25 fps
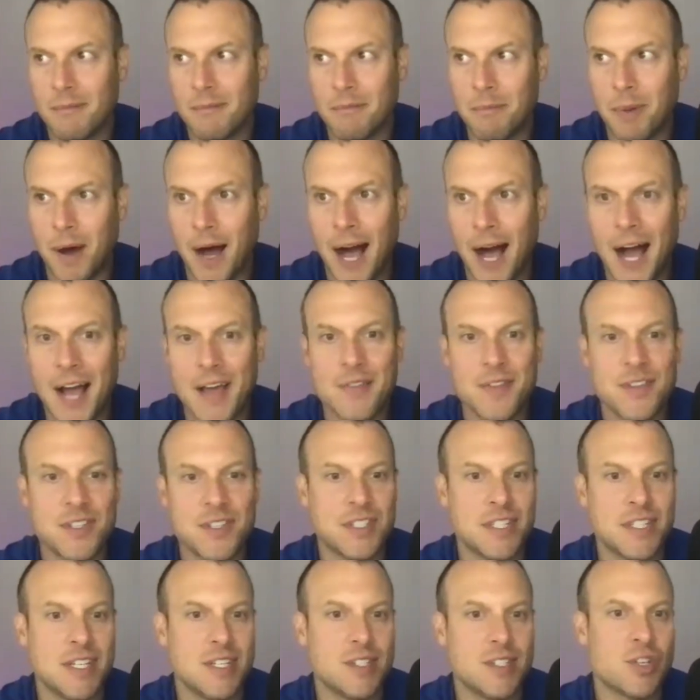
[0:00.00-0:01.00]
behind the
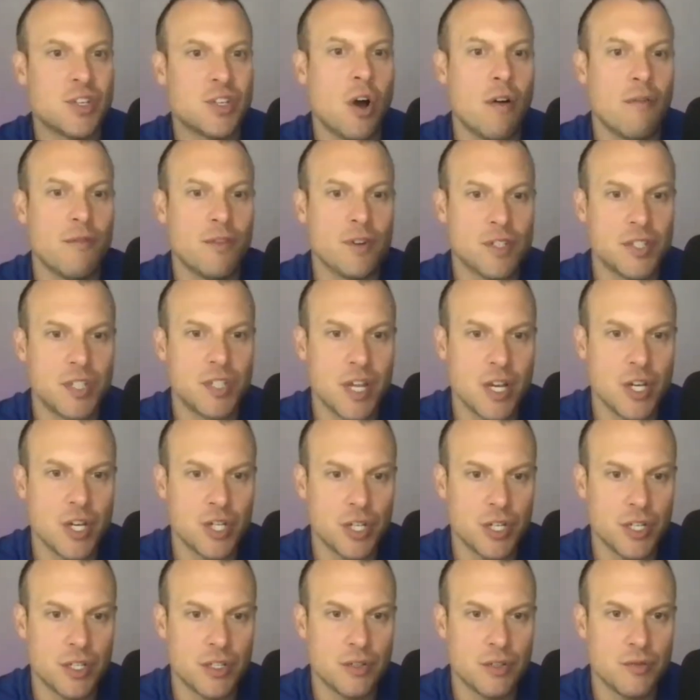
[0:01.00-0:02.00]
scenes
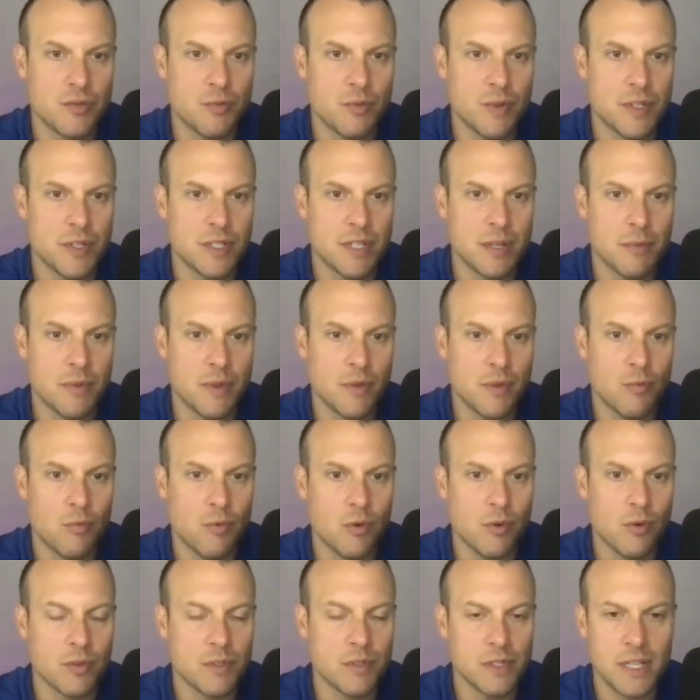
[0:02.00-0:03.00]
conversations with some of the
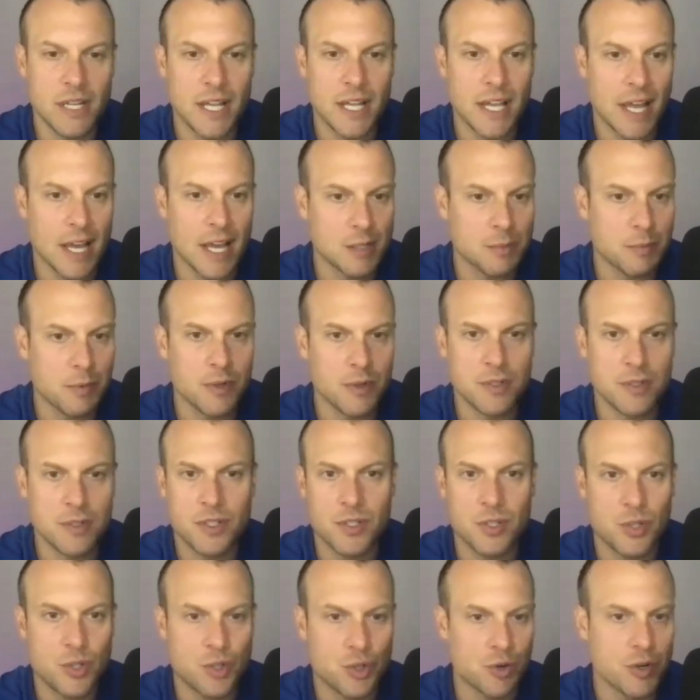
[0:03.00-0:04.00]
world's leading experts in
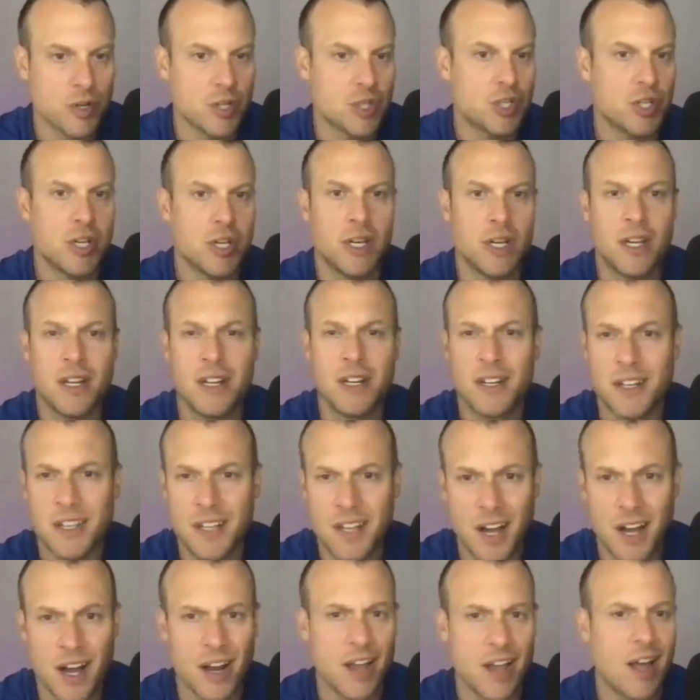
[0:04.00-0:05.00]
nutrition and
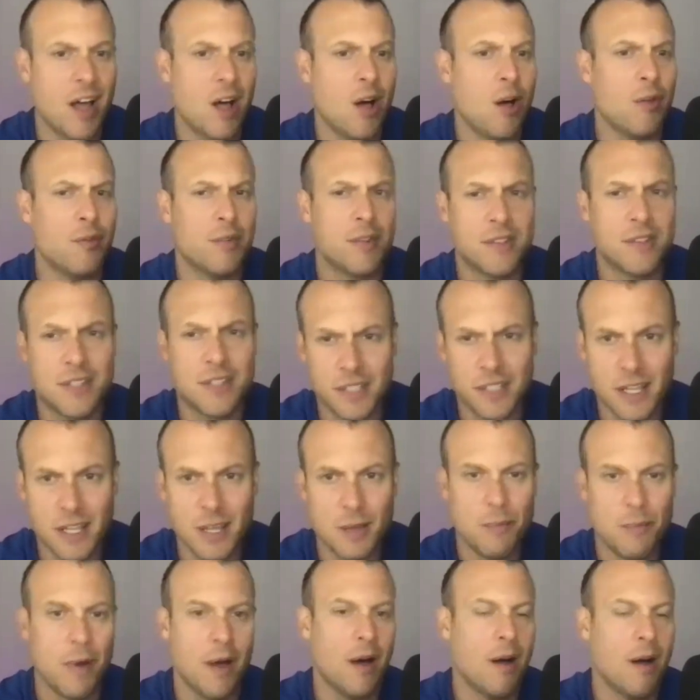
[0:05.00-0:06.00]
gut health and
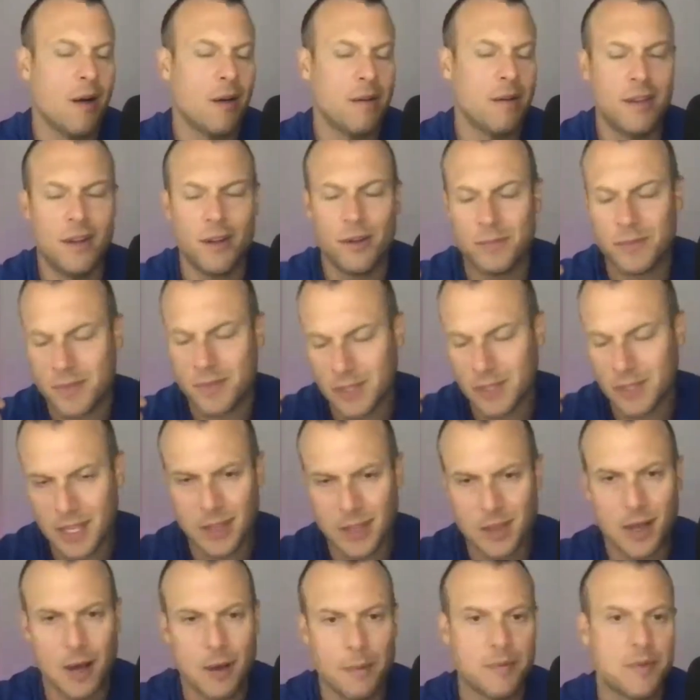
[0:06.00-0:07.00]
sleep health, you know,
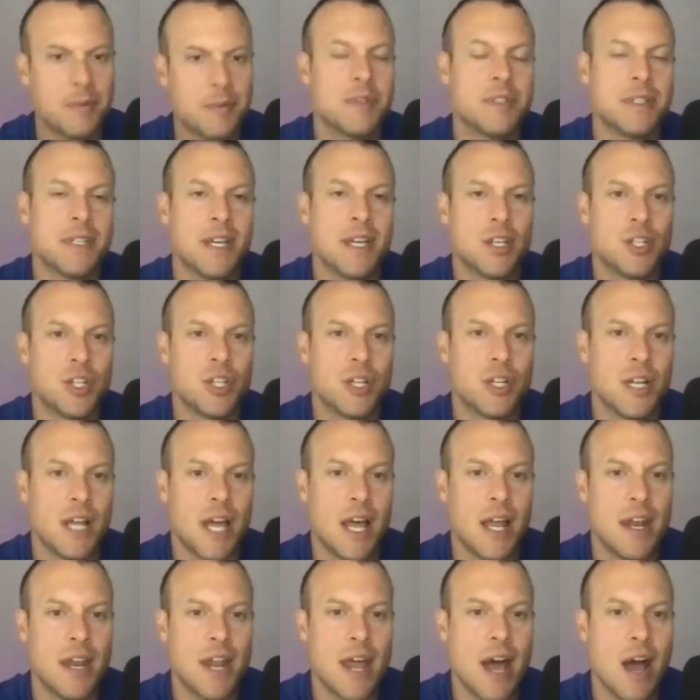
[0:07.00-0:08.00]
sleep optimization
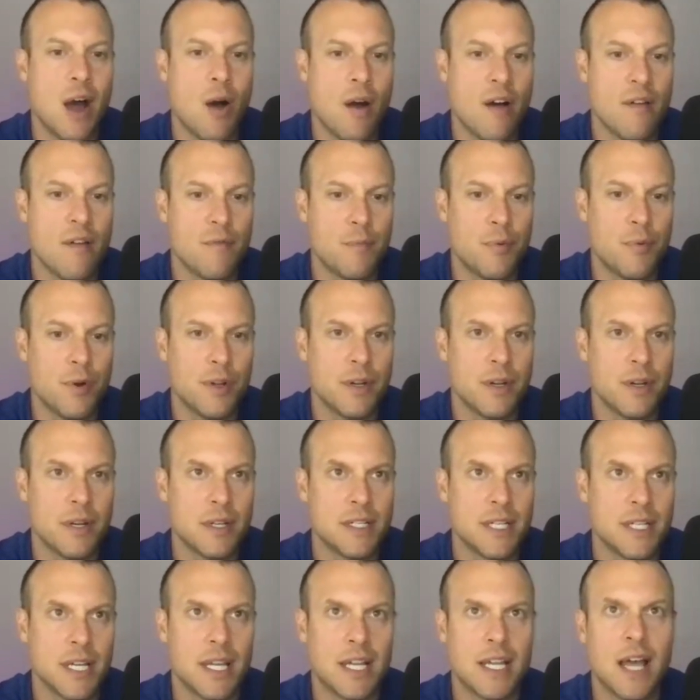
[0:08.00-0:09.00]
and now have put
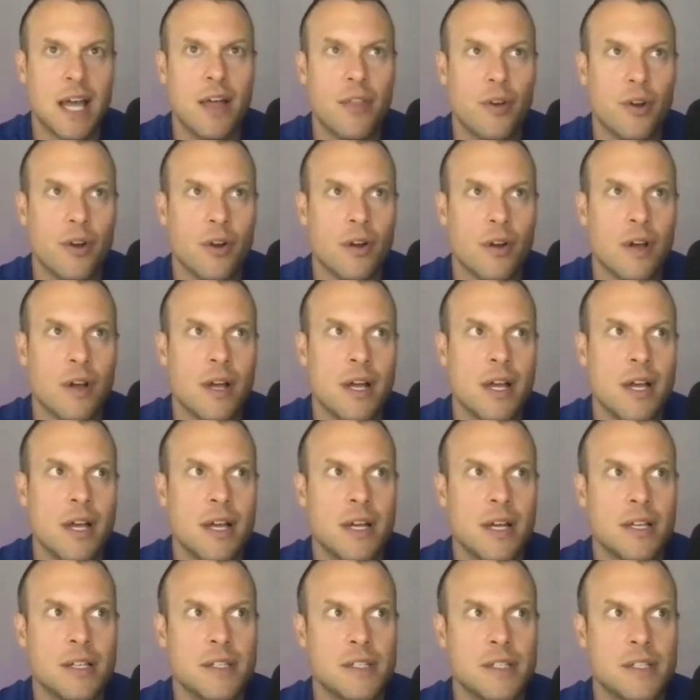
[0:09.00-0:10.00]
together
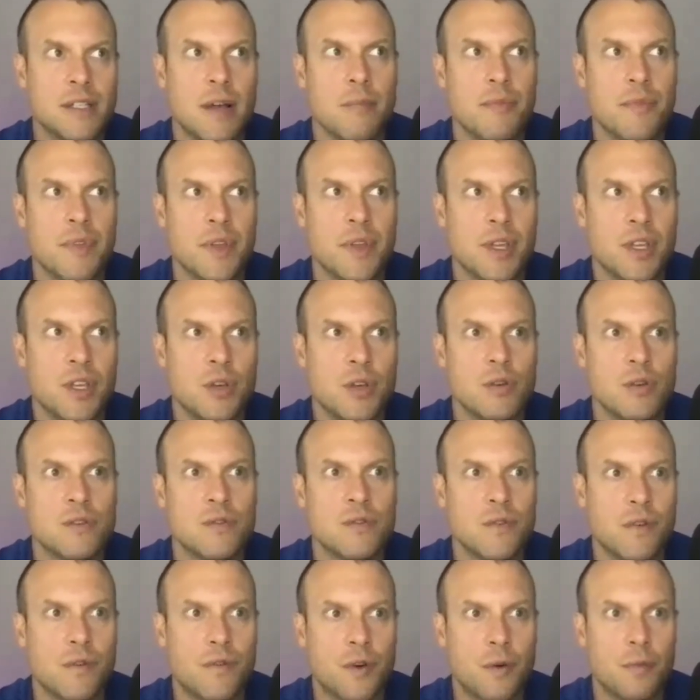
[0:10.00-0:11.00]
something
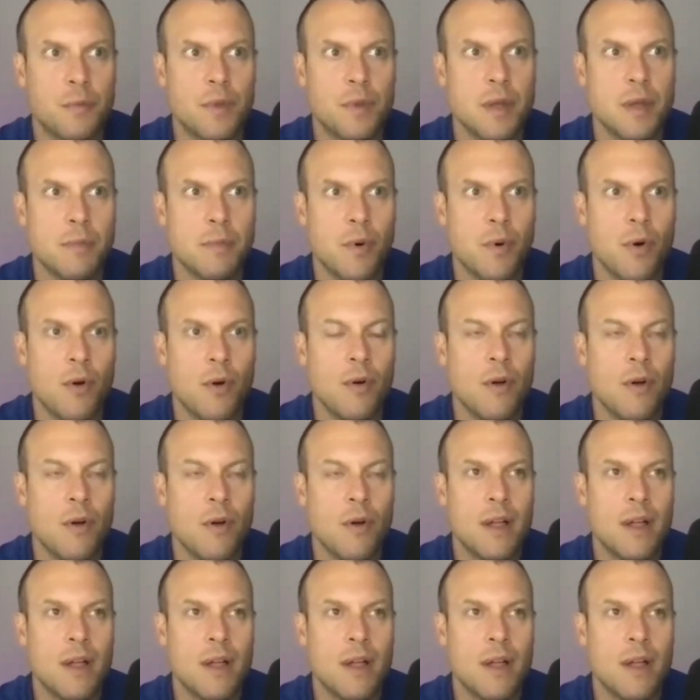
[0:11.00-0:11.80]
useful for people